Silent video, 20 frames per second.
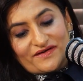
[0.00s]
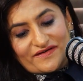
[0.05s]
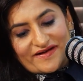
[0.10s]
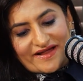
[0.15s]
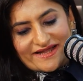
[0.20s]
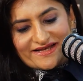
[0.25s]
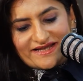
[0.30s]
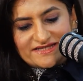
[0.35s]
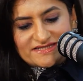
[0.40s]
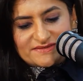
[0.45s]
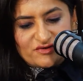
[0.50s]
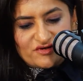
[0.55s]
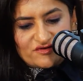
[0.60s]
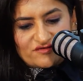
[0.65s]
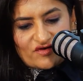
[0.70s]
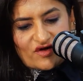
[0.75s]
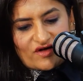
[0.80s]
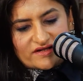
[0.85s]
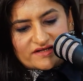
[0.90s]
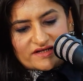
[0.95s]
All right, let's
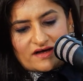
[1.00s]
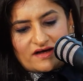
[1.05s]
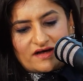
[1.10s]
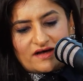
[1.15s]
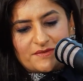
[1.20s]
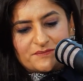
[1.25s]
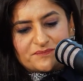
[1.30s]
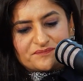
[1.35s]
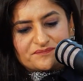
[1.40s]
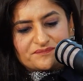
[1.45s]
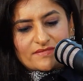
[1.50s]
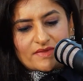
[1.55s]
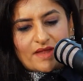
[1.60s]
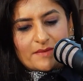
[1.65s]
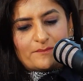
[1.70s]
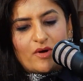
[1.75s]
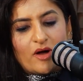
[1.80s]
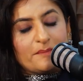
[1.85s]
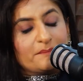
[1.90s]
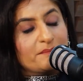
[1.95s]
move on.
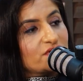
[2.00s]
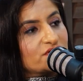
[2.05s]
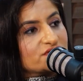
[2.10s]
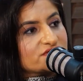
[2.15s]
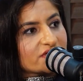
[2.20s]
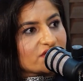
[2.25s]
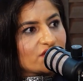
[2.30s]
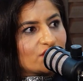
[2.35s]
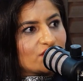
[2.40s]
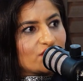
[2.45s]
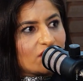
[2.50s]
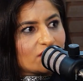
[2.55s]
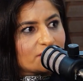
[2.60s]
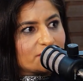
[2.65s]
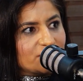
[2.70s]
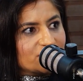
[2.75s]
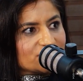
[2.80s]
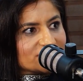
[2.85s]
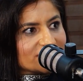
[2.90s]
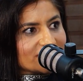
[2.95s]
Pop music or rock
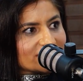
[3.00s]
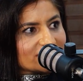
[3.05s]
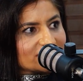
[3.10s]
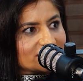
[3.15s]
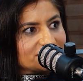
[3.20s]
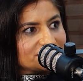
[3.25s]
music?